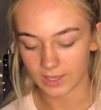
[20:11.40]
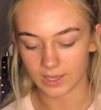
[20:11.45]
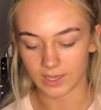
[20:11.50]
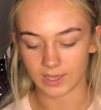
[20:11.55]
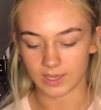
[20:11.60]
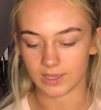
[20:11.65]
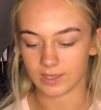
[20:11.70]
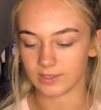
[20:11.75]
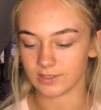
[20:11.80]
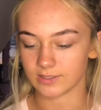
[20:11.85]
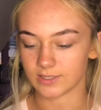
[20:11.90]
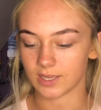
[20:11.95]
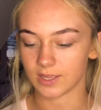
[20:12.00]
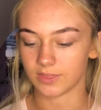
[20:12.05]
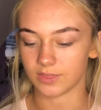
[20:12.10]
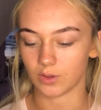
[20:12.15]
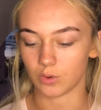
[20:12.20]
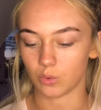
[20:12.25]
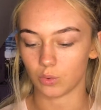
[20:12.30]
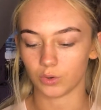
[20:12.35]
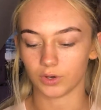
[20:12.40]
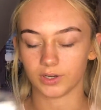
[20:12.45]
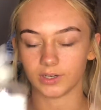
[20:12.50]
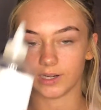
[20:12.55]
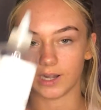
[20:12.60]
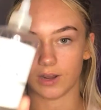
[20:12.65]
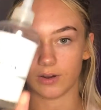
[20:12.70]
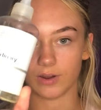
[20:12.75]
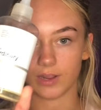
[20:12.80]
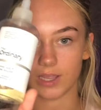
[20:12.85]
is The
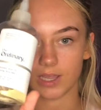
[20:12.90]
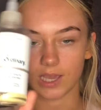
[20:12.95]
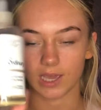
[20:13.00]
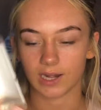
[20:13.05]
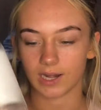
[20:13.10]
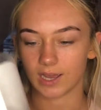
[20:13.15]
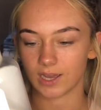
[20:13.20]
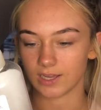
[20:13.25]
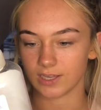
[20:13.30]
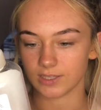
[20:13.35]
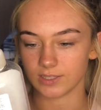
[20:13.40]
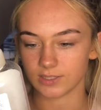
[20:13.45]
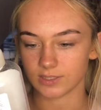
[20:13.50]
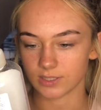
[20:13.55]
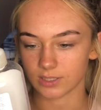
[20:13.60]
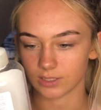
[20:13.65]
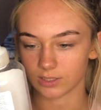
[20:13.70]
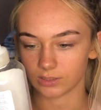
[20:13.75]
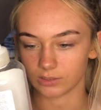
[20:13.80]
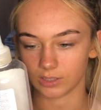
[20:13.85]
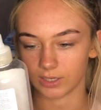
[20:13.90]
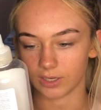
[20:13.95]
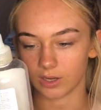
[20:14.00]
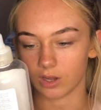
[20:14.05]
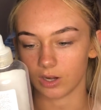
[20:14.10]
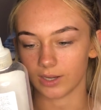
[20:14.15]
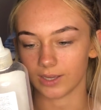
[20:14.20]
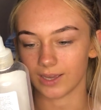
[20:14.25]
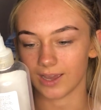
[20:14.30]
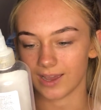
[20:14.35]
Ordinary, and it has
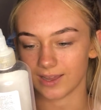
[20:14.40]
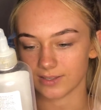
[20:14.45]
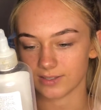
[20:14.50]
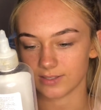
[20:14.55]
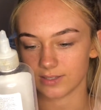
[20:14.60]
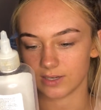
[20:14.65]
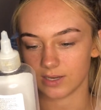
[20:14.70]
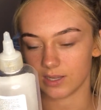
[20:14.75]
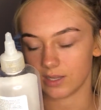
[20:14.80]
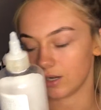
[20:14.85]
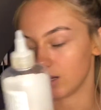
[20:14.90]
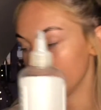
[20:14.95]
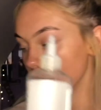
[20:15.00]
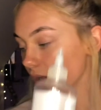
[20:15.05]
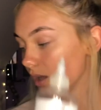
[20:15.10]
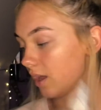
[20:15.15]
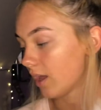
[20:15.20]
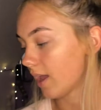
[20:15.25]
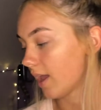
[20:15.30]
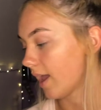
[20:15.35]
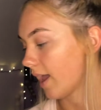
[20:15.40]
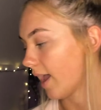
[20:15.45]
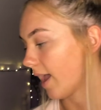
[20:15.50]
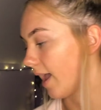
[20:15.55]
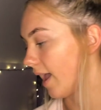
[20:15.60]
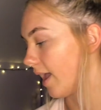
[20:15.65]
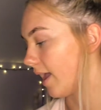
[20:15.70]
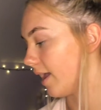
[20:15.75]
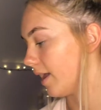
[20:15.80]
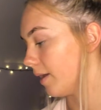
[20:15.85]
glycolic acid in
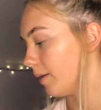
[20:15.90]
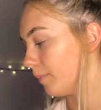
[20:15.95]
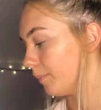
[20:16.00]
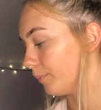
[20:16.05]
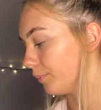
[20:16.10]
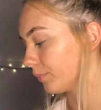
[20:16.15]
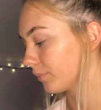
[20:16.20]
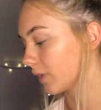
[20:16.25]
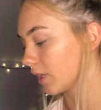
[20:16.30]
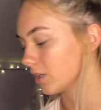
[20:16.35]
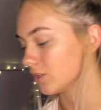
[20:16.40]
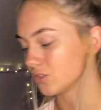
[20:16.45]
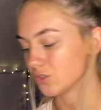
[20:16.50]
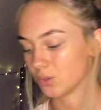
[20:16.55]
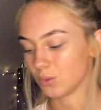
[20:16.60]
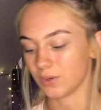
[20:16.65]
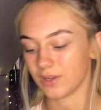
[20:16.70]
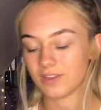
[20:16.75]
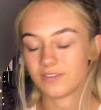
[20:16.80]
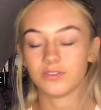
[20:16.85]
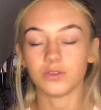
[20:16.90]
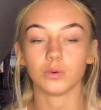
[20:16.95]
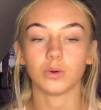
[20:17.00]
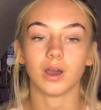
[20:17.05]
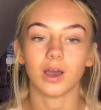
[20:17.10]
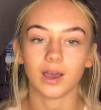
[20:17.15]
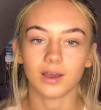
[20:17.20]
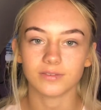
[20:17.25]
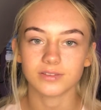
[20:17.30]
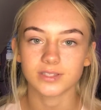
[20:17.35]
it. So if you
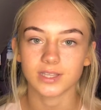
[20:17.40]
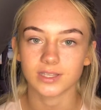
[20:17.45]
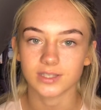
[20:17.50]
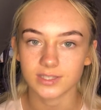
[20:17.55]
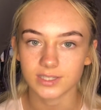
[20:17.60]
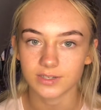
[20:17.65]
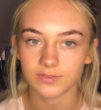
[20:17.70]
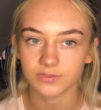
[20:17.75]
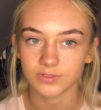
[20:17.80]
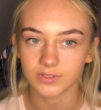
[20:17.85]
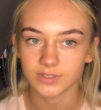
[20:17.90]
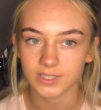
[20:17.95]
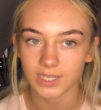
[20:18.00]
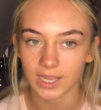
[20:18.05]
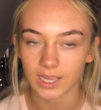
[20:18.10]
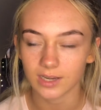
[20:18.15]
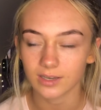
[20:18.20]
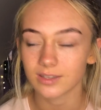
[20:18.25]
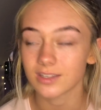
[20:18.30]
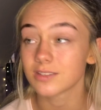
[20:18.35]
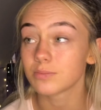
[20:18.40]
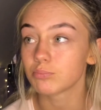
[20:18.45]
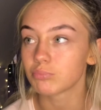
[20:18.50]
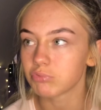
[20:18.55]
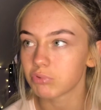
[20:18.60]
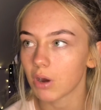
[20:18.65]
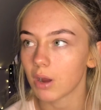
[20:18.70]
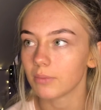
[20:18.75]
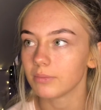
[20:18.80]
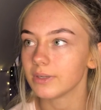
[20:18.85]
have sensitive skin, this
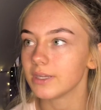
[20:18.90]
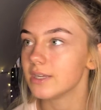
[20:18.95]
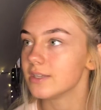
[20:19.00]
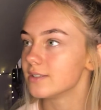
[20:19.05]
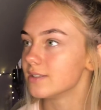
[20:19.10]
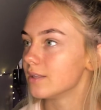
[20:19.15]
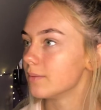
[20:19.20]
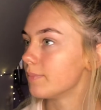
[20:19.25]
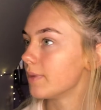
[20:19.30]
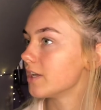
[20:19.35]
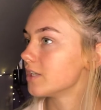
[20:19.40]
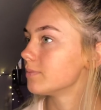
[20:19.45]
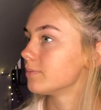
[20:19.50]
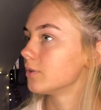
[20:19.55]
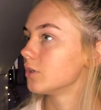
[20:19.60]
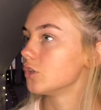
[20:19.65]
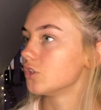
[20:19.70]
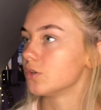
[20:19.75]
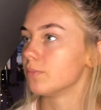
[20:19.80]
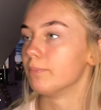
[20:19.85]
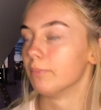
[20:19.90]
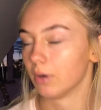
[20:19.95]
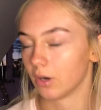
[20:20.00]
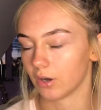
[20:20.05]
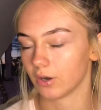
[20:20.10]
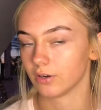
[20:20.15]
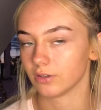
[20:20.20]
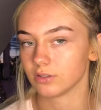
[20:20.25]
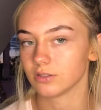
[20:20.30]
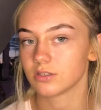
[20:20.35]
probably isn't the best because it
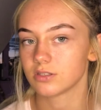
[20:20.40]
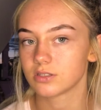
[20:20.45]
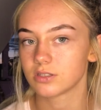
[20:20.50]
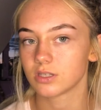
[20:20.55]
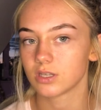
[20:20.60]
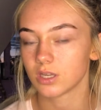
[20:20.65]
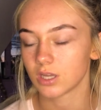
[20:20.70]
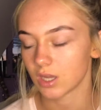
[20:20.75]
burns.